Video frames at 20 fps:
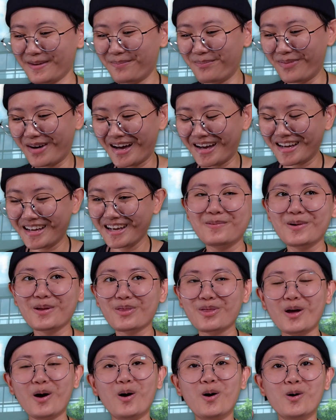But
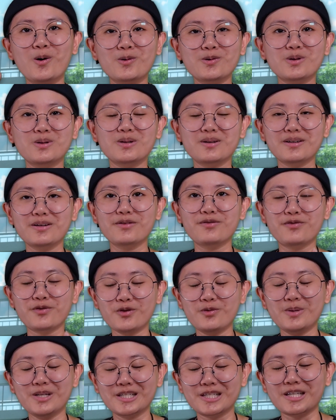with the whole
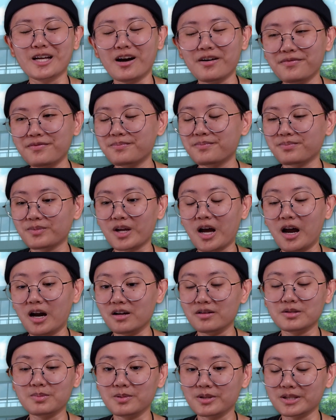Fumi stuff, God, I
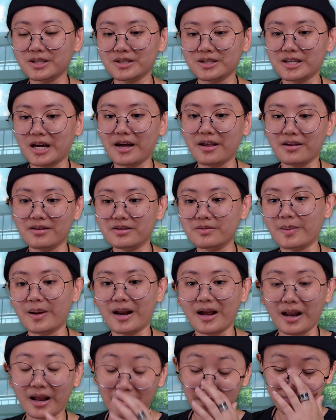was supposed to say this, but
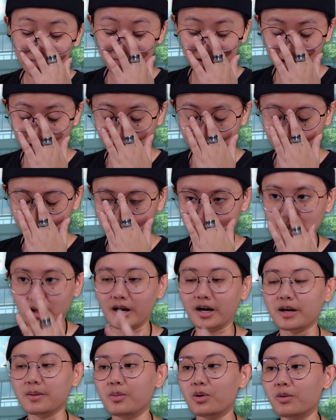I ended up
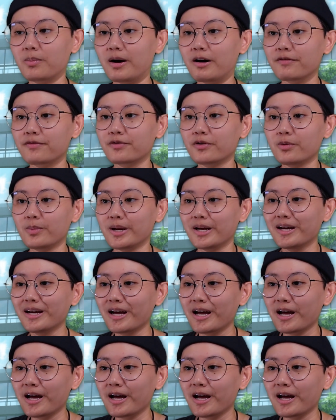talking more about Fumi.